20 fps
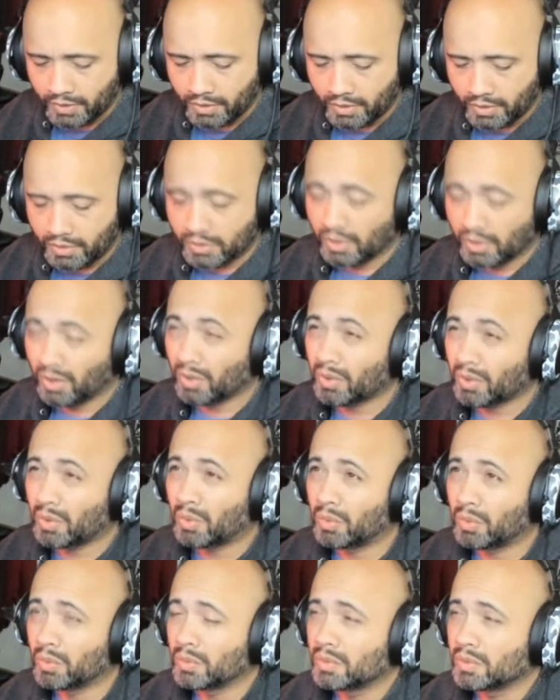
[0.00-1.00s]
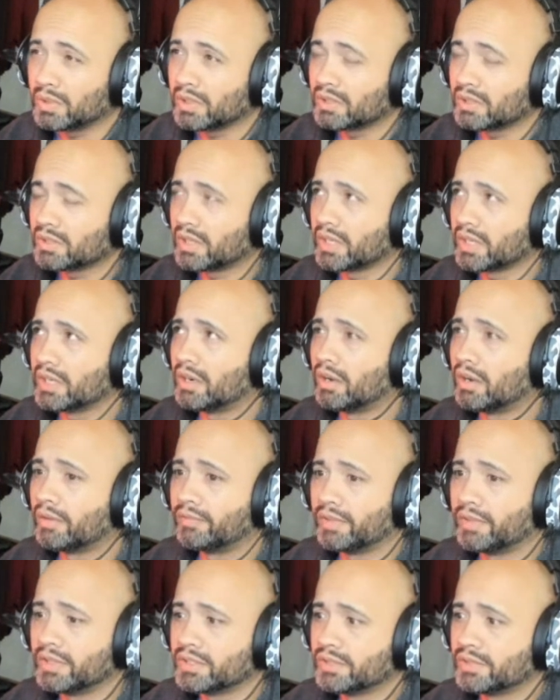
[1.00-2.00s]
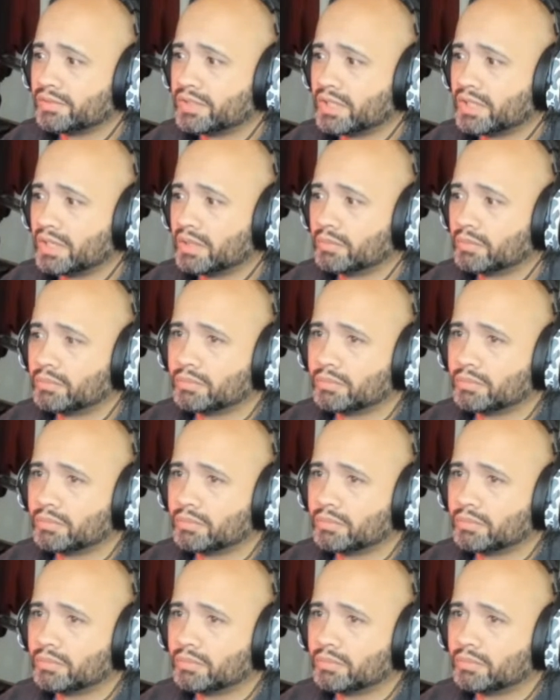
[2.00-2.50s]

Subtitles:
Darkhold is like an offensive team.